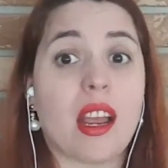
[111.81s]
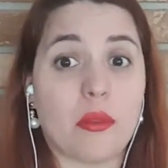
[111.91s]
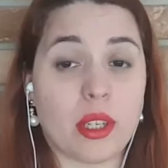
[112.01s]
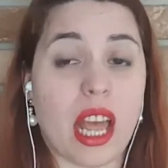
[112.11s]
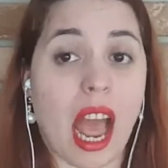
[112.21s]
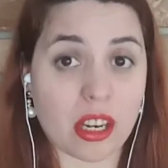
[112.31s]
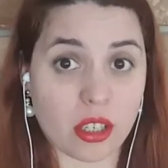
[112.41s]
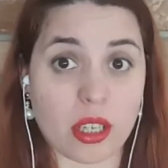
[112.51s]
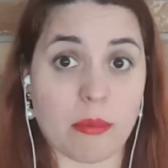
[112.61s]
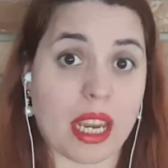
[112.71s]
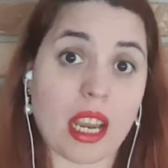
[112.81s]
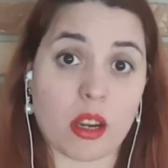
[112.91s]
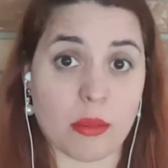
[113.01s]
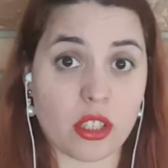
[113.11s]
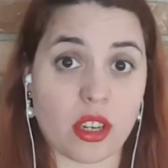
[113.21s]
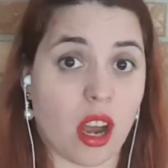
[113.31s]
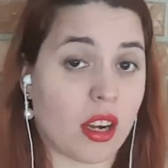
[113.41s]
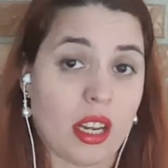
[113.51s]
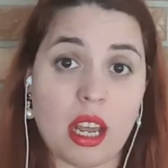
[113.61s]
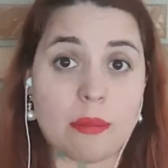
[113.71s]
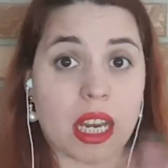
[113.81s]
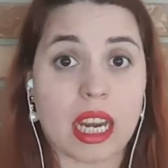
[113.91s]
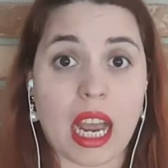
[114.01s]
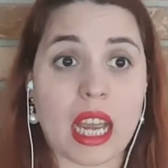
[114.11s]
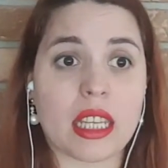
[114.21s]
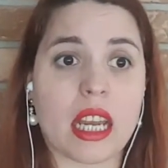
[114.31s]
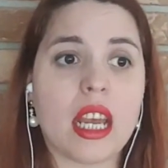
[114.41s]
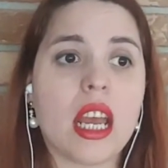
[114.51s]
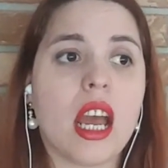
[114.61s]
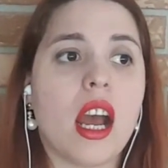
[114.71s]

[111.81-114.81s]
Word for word: I would actually make a commission on, and I'm not going to hide that.